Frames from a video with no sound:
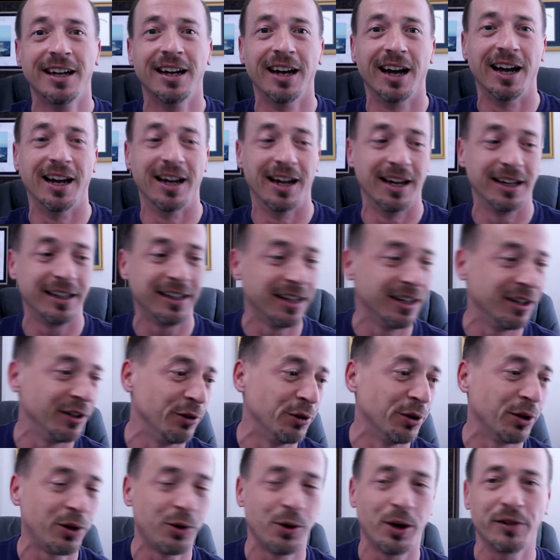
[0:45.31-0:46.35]
Gonna do
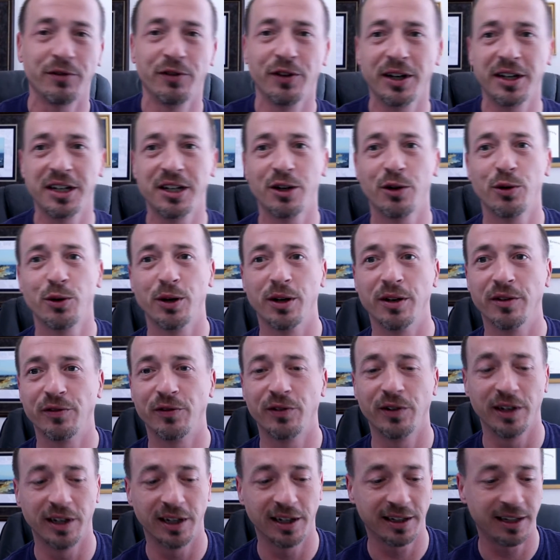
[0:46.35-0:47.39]
a quick video of
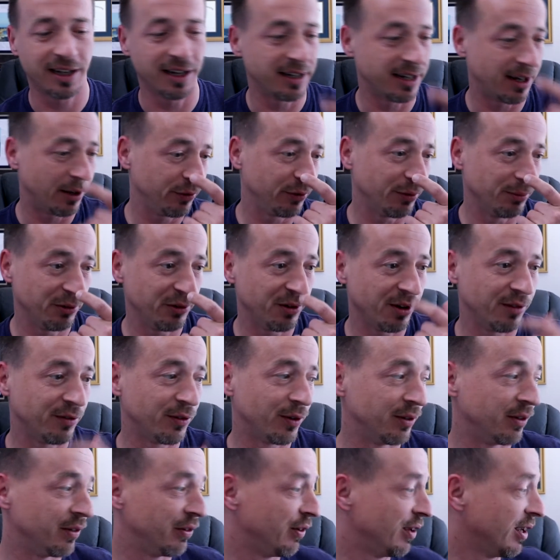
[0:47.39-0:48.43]
cutting out some stuff
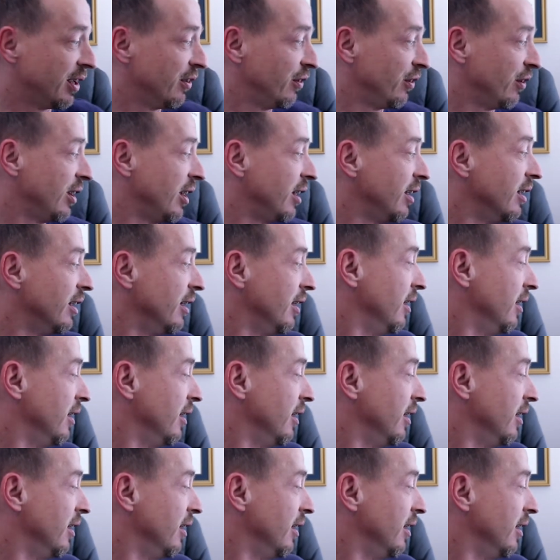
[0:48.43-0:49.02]
on the CNC.